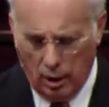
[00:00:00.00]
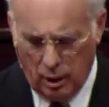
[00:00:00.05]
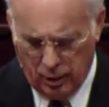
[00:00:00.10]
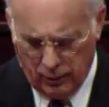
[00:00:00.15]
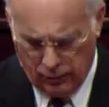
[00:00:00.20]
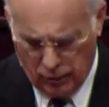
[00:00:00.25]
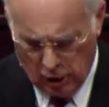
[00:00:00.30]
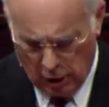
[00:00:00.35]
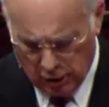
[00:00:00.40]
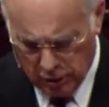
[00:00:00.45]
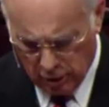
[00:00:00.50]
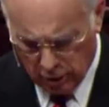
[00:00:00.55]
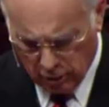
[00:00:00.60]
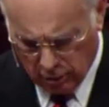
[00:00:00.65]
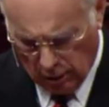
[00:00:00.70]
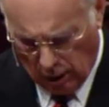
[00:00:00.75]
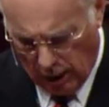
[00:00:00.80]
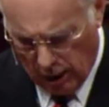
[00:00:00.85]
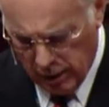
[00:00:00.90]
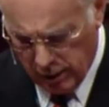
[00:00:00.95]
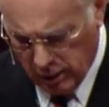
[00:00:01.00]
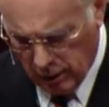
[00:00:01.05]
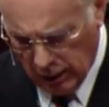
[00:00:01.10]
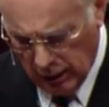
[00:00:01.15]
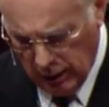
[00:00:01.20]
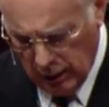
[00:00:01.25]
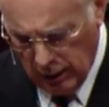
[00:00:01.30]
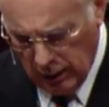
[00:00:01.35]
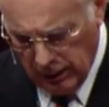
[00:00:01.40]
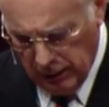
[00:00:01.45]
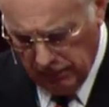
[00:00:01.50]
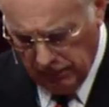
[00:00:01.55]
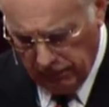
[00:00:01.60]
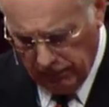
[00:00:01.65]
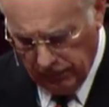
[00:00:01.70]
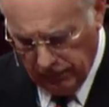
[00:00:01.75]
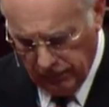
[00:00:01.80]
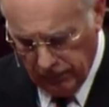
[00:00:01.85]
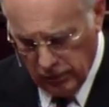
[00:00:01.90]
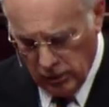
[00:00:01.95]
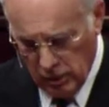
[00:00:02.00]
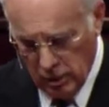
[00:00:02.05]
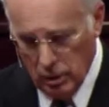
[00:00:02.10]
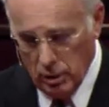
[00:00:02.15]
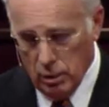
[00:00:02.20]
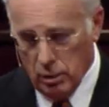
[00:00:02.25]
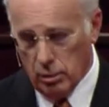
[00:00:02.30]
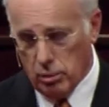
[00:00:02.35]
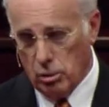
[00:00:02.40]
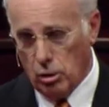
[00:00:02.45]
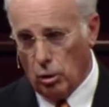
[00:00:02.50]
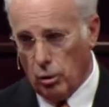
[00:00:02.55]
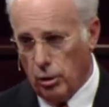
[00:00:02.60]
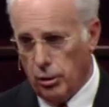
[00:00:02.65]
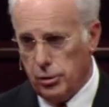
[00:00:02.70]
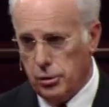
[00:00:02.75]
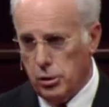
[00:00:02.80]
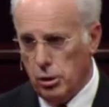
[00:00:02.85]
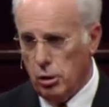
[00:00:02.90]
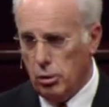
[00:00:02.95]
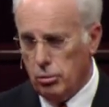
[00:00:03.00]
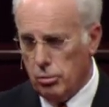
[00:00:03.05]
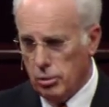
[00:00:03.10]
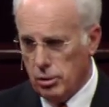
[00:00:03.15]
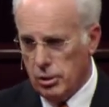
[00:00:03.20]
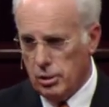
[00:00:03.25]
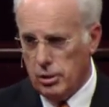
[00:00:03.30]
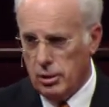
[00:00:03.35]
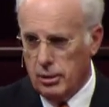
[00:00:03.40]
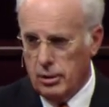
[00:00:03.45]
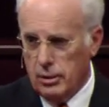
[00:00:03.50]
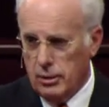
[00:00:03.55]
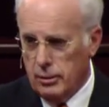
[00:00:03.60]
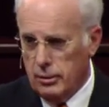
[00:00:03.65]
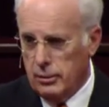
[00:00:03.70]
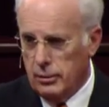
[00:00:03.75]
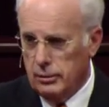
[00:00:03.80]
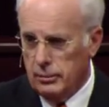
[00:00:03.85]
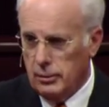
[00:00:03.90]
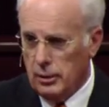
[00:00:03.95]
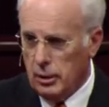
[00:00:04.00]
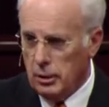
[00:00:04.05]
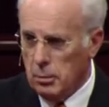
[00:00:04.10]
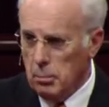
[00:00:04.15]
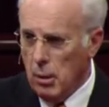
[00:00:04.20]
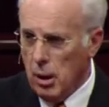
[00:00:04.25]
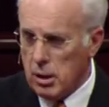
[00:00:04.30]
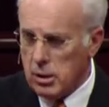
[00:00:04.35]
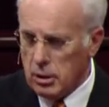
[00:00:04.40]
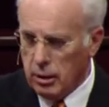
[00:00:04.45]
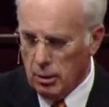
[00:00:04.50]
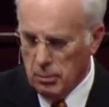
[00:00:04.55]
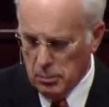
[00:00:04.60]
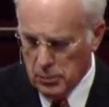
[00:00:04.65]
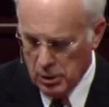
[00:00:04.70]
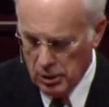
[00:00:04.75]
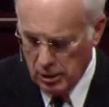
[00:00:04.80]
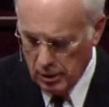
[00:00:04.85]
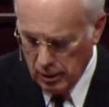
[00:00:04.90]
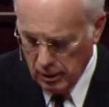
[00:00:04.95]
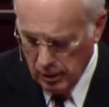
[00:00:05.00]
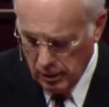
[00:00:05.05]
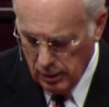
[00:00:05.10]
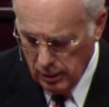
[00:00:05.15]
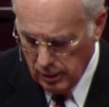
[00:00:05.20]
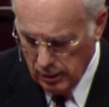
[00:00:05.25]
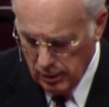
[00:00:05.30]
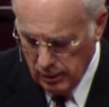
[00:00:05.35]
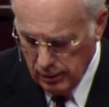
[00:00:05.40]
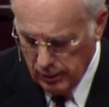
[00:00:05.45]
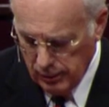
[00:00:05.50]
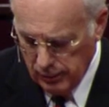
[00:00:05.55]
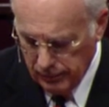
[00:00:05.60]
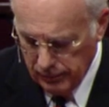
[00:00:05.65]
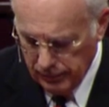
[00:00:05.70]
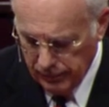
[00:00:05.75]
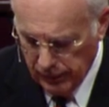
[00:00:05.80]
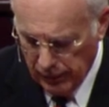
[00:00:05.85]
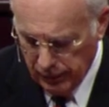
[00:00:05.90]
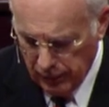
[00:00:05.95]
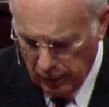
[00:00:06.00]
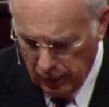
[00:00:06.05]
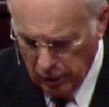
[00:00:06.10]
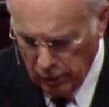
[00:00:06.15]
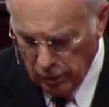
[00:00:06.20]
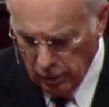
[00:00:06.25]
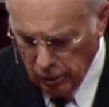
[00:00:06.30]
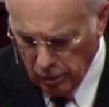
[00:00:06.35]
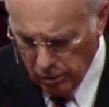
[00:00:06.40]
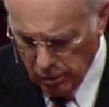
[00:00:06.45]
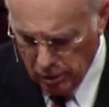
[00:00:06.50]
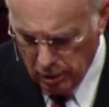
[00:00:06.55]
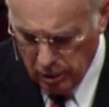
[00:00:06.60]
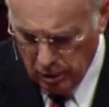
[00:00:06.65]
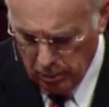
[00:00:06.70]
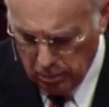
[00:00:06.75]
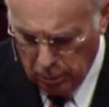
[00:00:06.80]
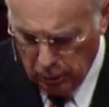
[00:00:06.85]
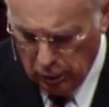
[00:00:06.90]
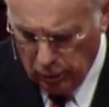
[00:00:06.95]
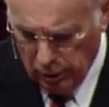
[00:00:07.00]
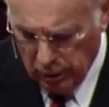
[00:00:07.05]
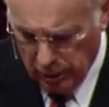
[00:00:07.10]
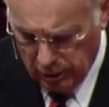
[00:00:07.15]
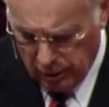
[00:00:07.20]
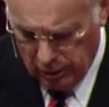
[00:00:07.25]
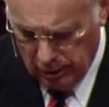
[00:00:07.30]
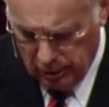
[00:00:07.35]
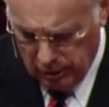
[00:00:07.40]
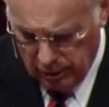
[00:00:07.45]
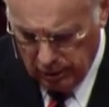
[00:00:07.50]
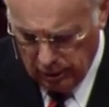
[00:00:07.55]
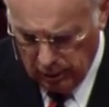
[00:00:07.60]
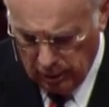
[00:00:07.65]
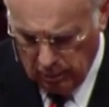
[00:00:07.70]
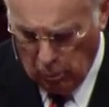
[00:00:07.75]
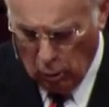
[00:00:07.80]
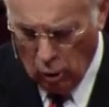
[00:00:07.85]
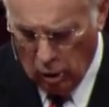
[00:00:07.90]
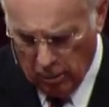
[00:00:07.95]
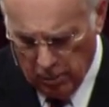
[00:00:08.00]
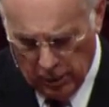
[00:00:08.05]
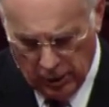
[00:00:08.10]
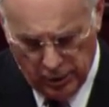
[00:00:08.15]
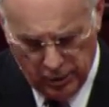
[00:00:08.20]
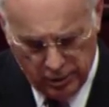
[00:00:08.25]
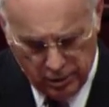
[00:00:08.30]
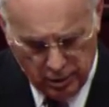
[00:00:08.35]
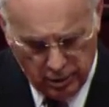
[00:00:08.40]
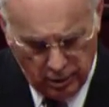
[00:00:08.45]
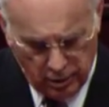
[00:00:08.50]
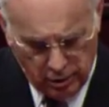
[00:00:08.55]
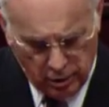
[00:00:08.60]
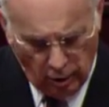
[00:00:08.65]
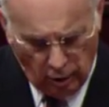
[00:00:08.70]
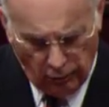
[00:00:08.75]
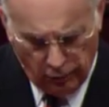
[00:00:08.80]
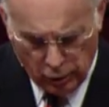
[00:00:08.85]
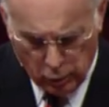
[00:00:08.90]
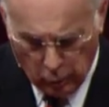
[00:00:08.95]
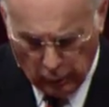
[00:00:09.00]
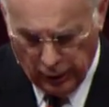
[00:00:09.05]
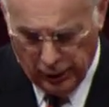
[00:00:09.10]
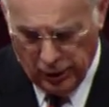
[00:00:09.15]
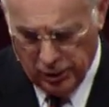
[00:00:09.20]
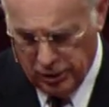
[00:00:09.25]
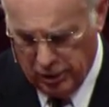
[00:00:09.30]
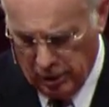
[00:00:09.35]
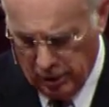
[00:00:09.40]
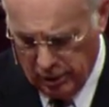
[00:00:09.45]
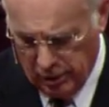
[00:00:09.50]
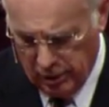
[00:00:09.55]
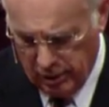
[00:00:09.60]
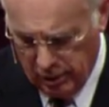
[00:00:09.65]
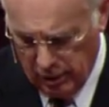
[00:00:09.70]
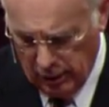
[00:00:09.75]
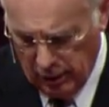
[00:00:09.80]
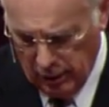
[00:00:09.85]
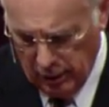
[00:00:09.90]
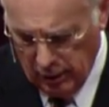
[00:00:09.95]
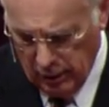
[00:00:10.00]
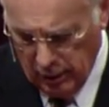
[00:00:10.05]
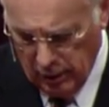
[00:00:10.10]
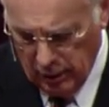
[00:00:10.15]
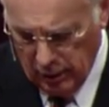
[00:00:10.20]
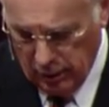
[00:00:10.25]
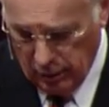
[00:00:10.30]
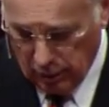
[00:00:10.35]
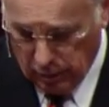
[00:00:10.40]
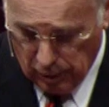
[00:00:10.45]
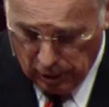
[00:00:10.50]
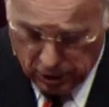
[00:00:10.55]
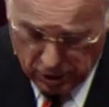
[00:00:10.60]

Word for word: deity of Jesus Christ. So do the Jews and the Muslims and the Hindus and the Buddhists and the Mormons and the Jehovah's Witnesses and the